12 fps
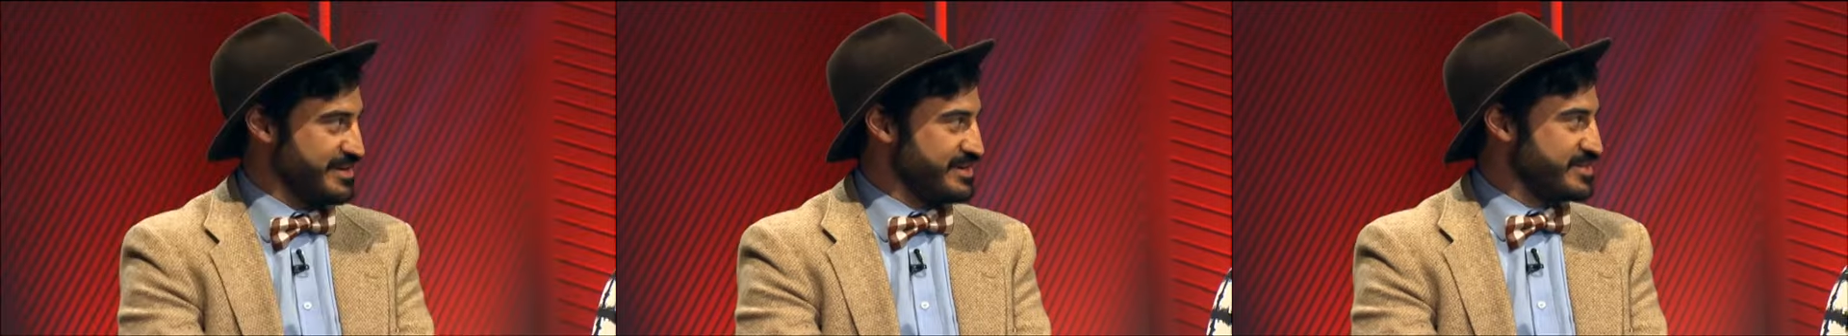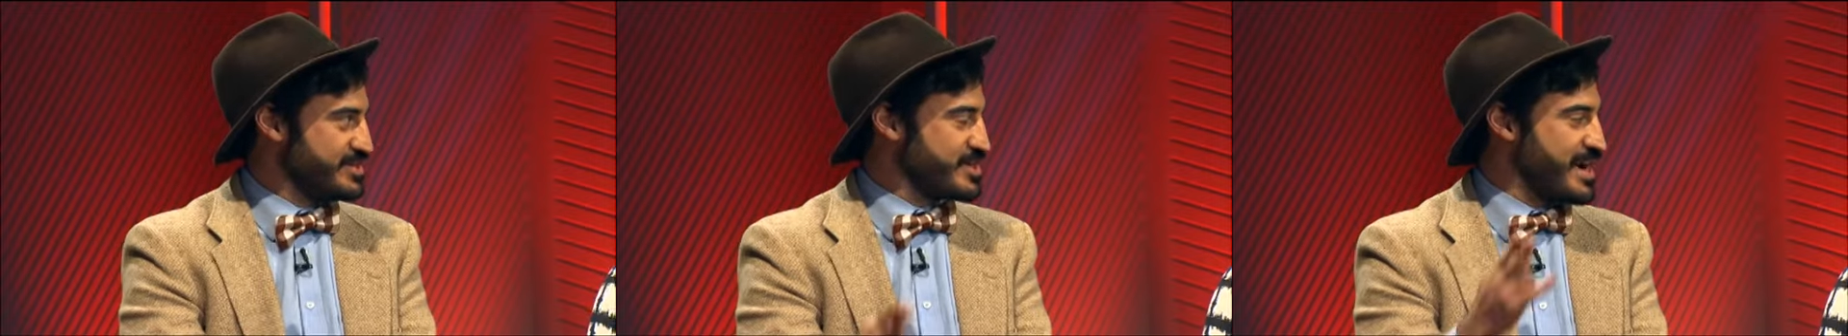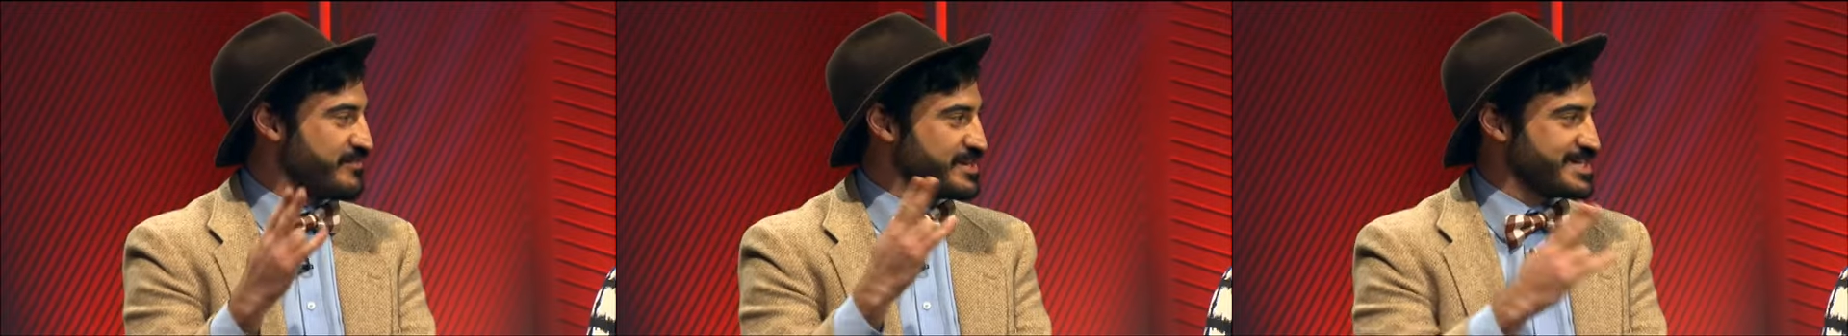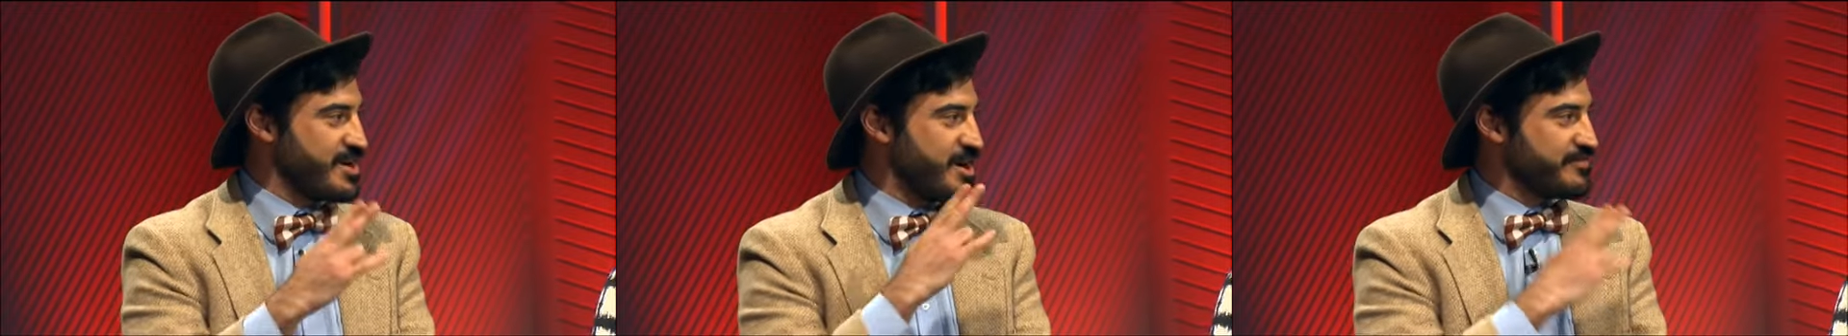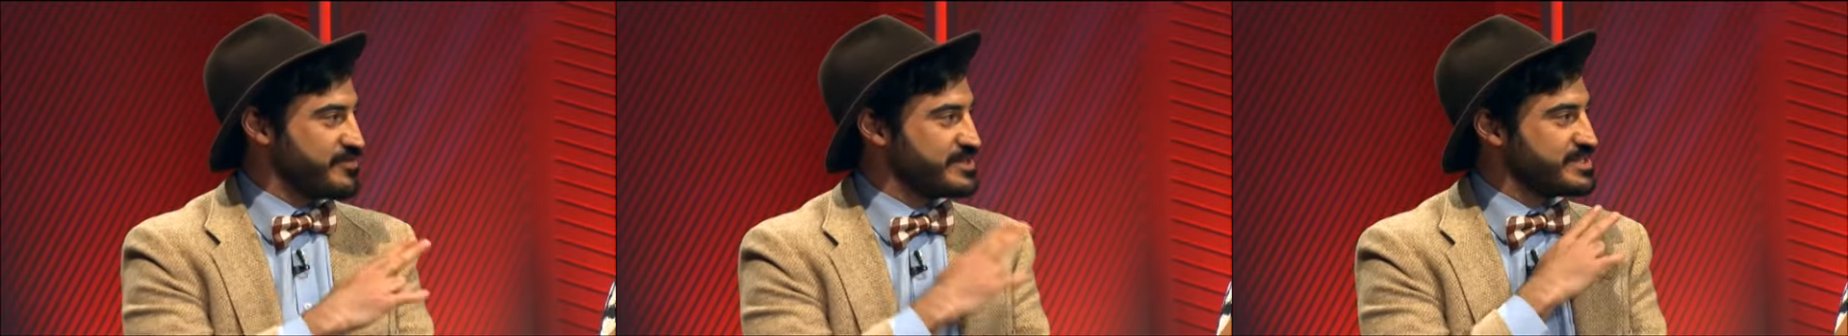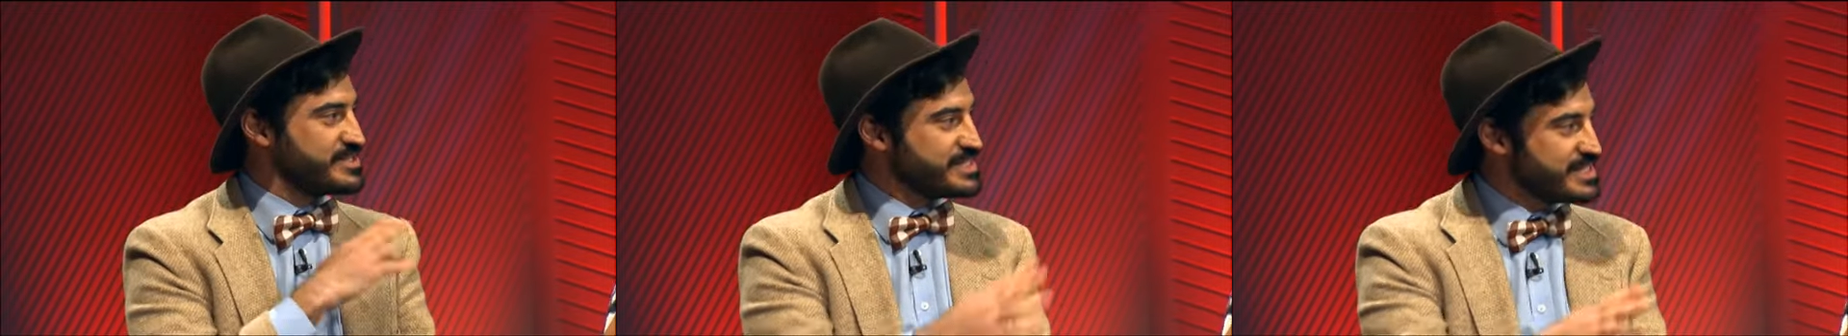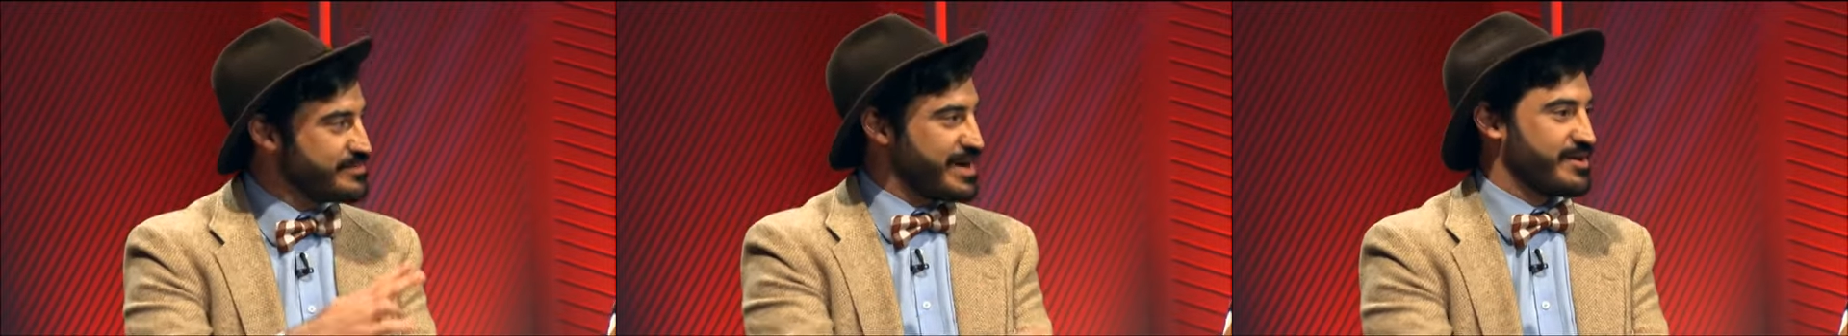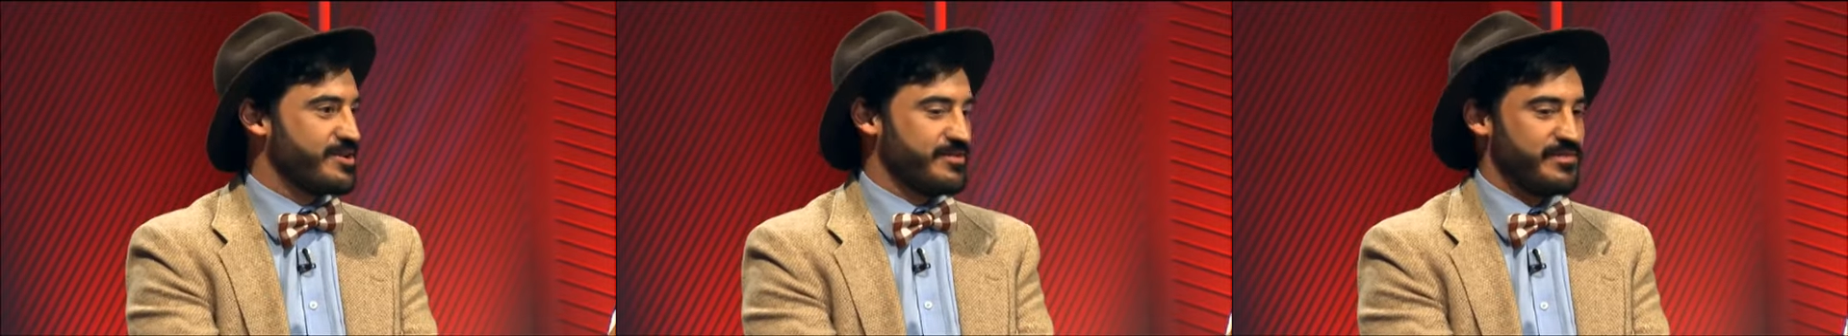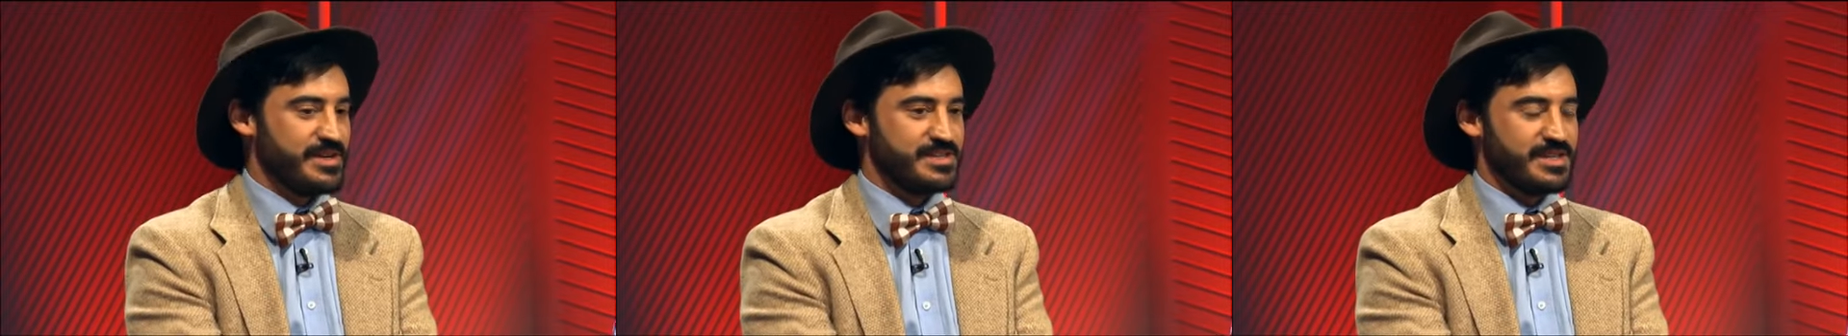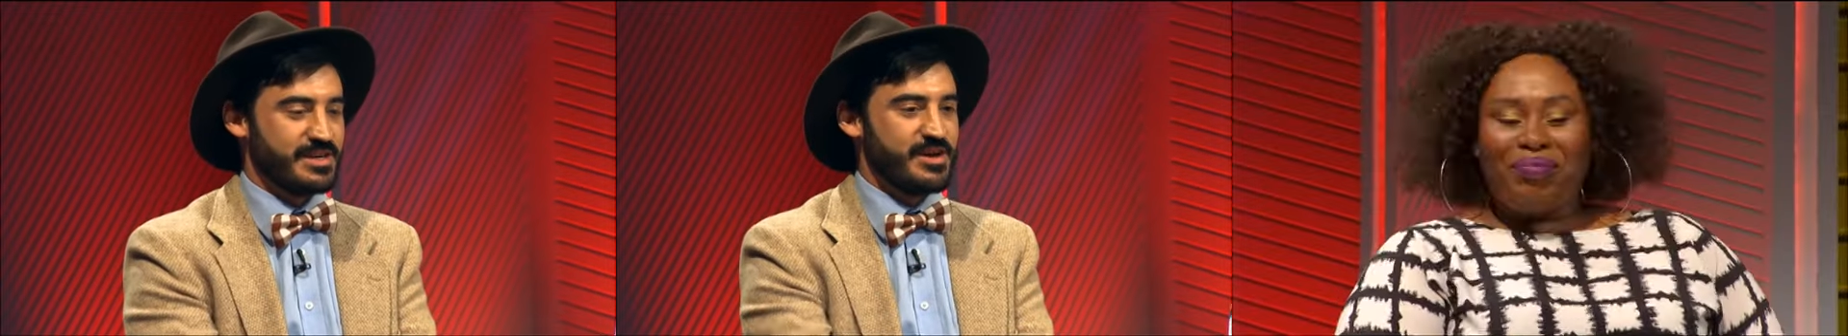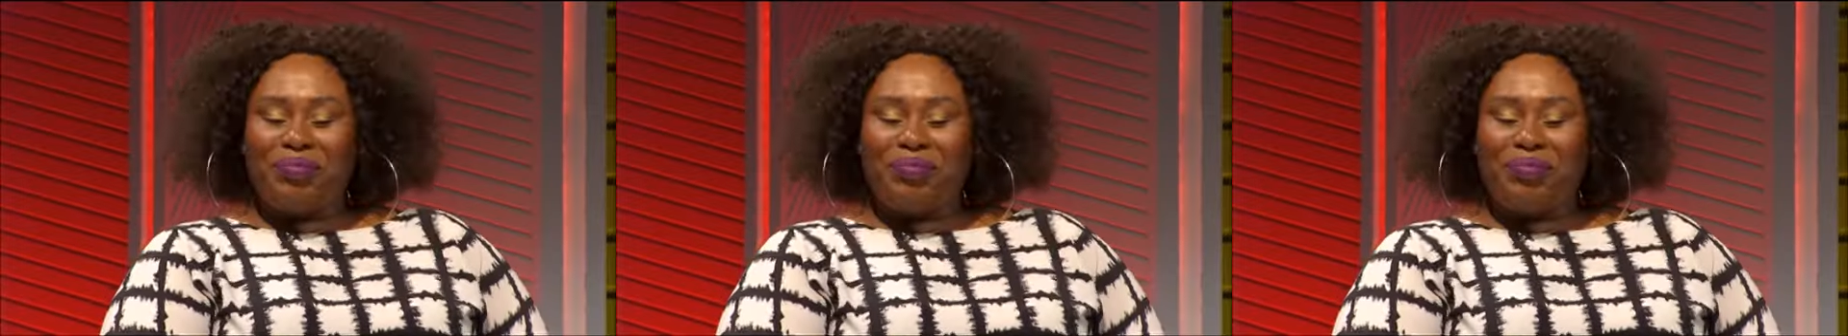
She's trying very hard for it to seem unconvincing,